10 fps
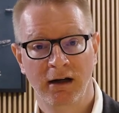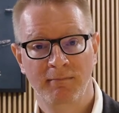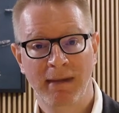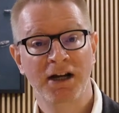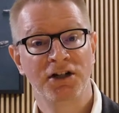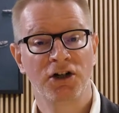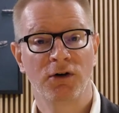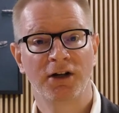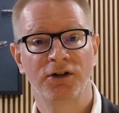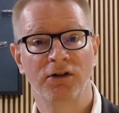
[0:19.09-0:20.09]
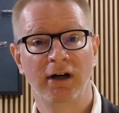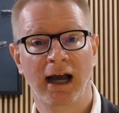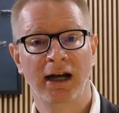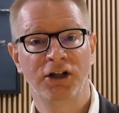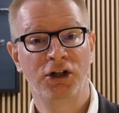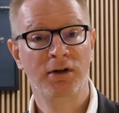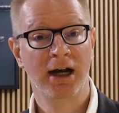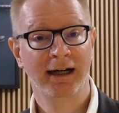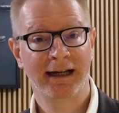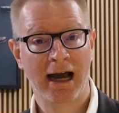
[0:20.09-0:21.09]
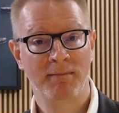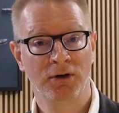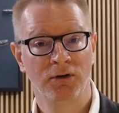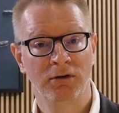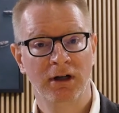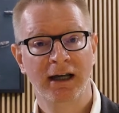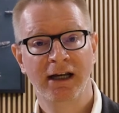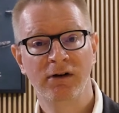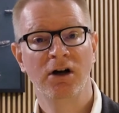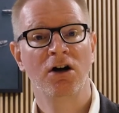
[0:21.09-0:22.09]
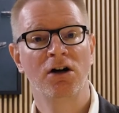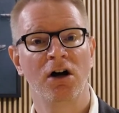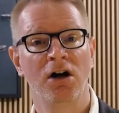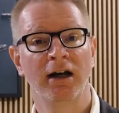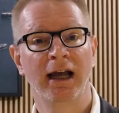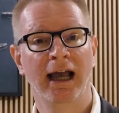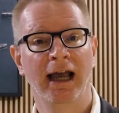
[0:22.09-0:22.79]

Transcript: managing director at Q9 Capital here in Hong Kong,